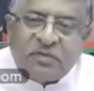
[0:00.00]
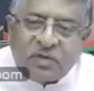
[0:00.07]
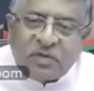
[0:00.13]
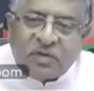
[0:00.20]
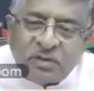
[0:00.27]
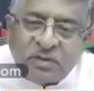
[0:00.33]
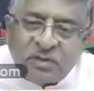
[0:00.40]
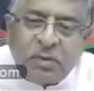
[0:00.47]
what
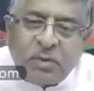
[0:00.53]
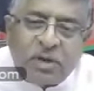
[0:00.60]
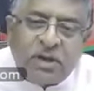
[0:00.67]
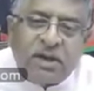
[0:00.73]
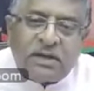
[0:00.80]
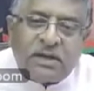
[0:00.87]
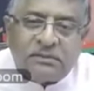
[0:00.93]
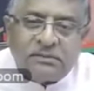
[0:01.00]
about the
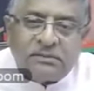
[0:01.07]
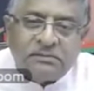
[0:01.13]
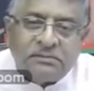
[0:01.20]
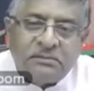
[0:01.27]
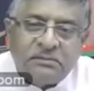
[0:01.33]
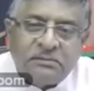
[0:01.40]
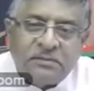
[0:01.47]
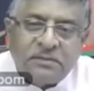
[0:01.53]
poor?
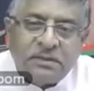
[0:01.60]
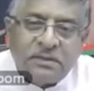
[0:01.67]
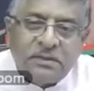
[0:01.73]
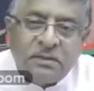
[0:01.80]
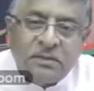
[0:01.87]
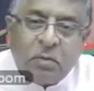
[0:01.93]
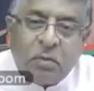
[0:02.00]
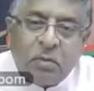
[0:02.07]

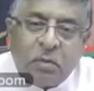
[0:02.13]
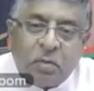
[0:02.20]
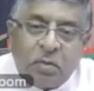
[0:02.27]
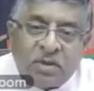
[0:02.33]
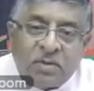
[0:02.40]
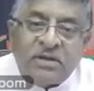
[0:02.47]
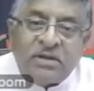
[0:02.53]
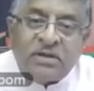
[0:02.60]

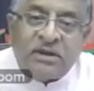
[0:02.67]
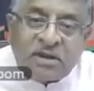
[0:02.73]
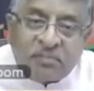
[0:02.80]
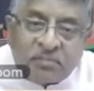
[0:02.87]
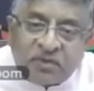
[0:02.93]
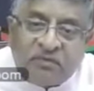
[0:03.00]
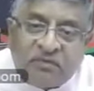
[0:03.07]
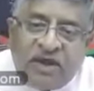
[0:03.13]
What about the
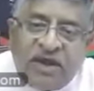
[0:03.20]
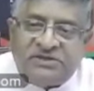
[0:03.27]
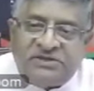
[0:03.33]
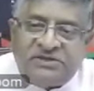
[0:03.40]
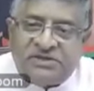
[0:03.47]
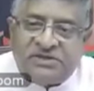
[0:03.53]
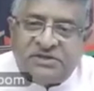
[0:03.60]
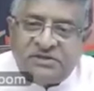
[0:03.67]

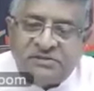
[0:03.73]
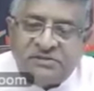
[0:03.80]
underprivileged?